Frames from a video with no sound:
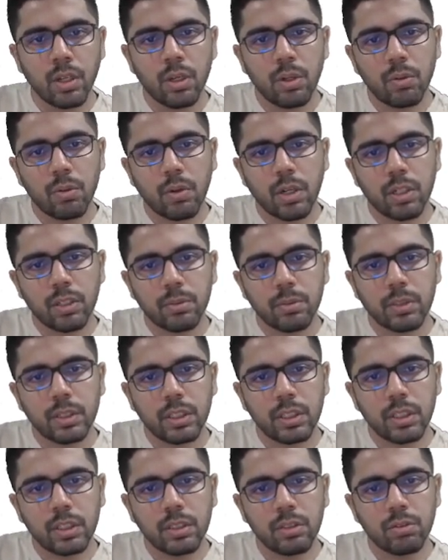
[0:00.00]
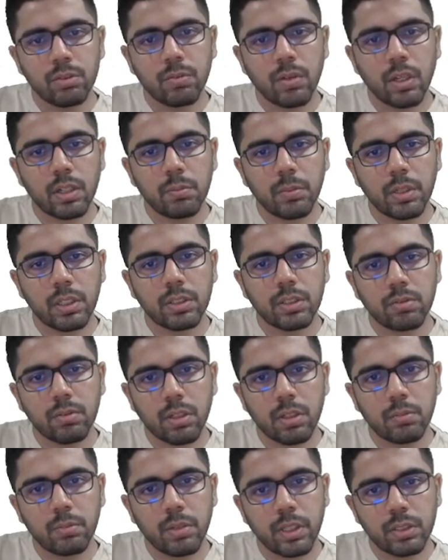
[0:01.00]
120 into 1 minus
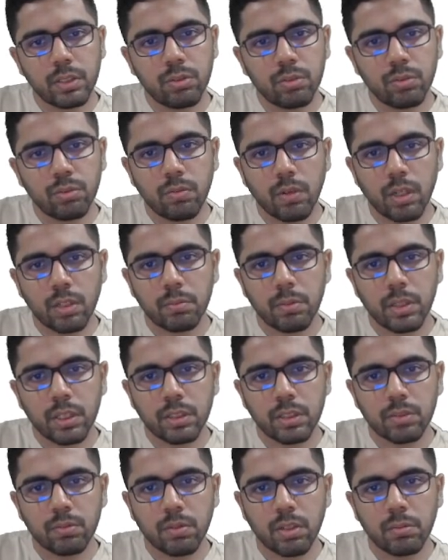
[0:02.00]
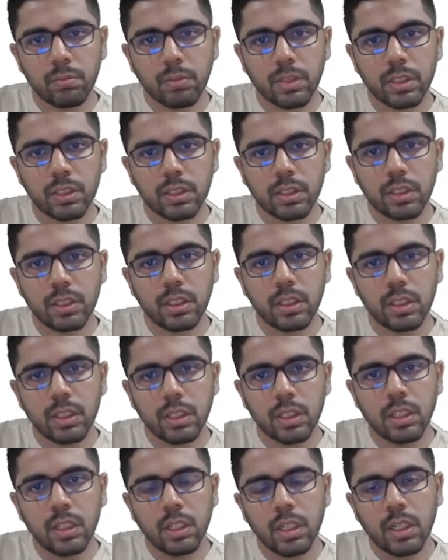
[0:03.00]
1 by 2, 1 minus 1 by 3
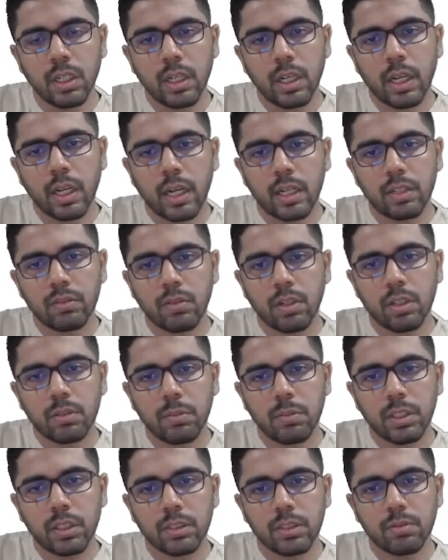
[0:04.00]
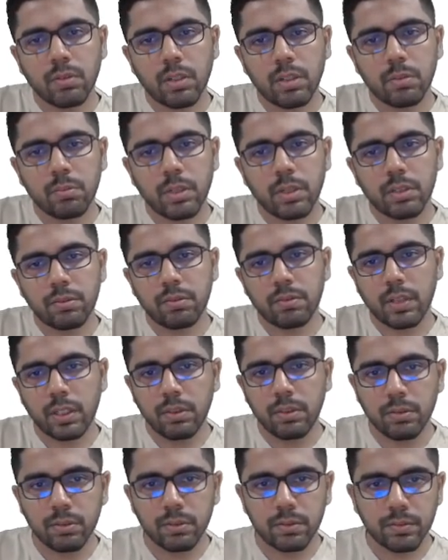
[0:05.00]
and 1 minus 1 by 5.
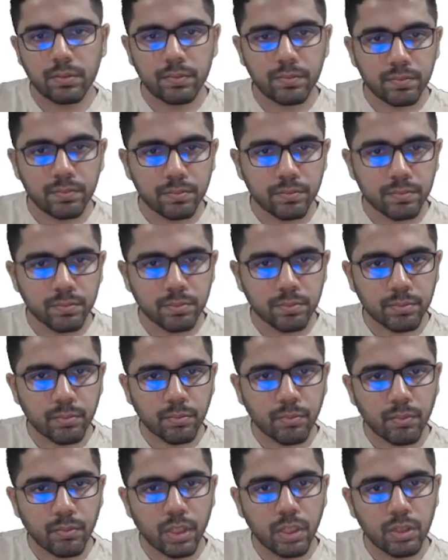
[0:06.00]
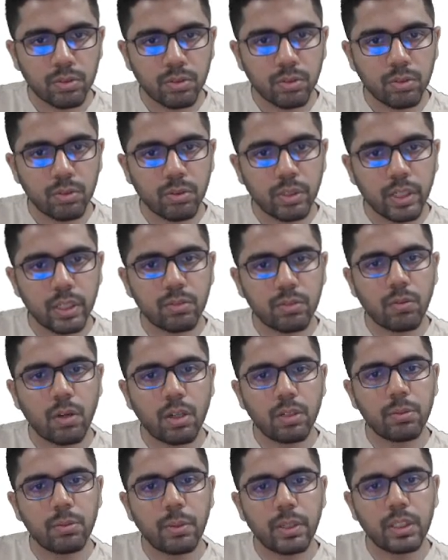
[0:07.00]
So you get
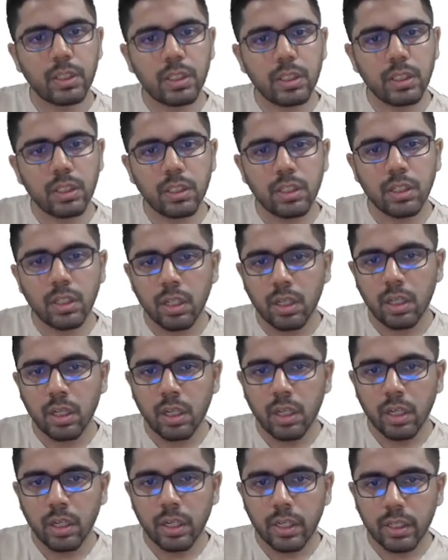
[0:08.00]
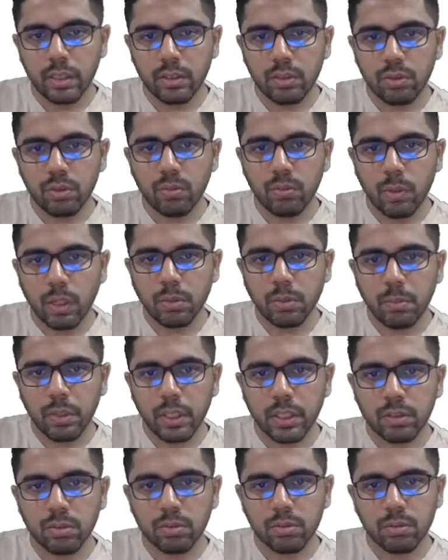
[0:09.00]
120 into 1 by
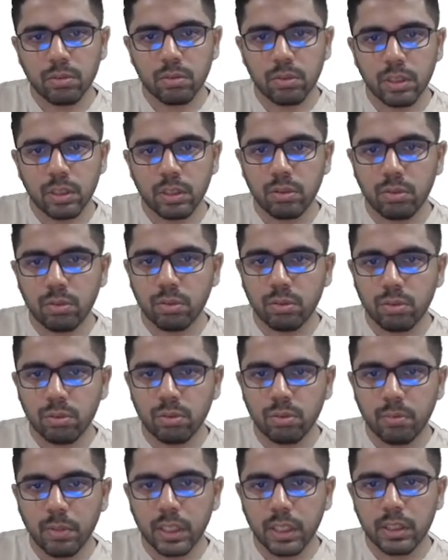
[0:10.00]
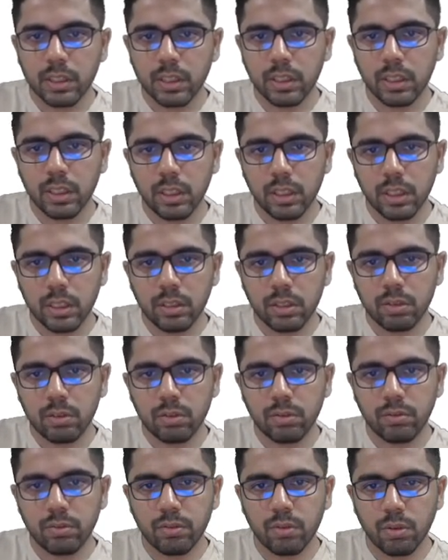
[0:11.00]
2 into 2 by 3 into
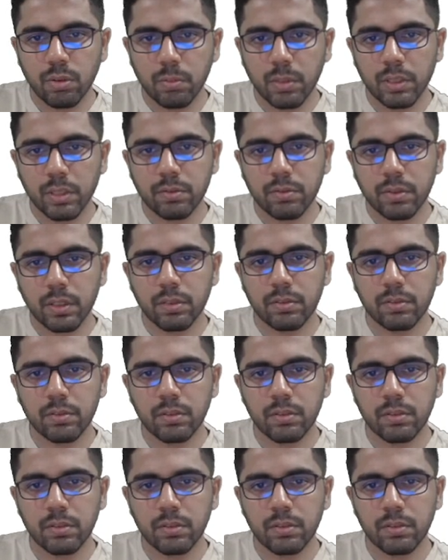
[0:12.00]
4 by 5.